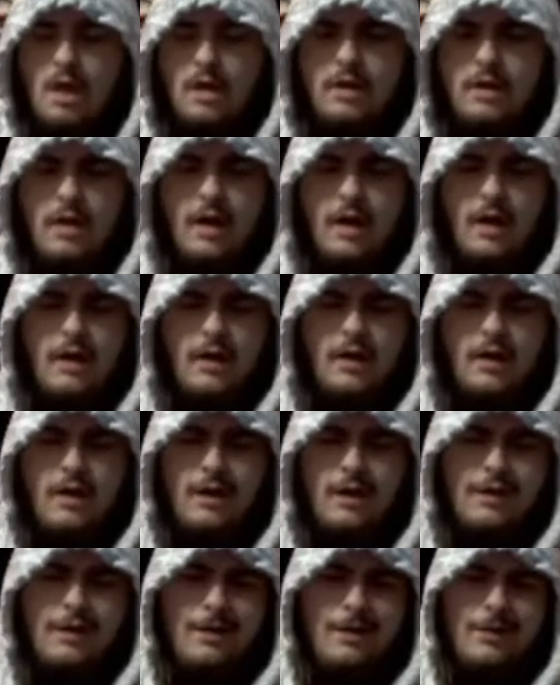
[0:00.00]

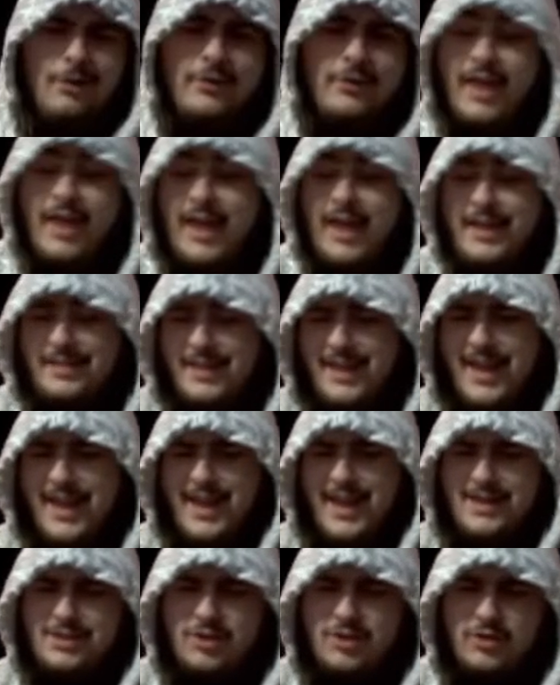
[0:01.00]
No, they, they
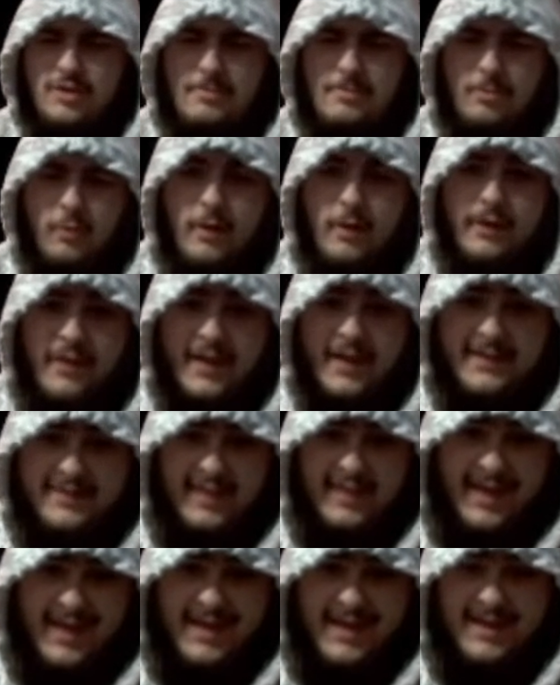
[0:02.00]
can't do your boy like
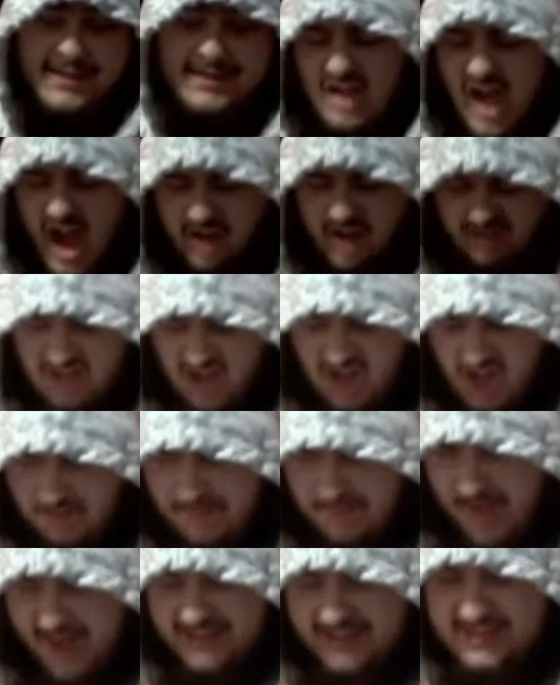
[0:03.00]
that. I will not
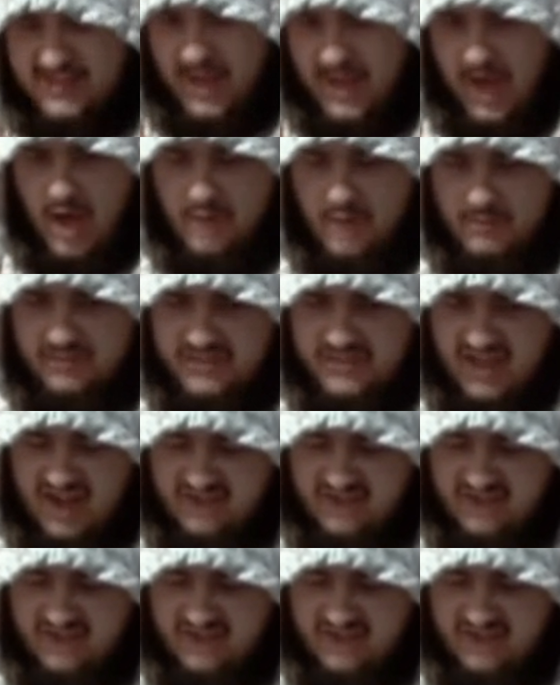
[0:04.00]
back down without a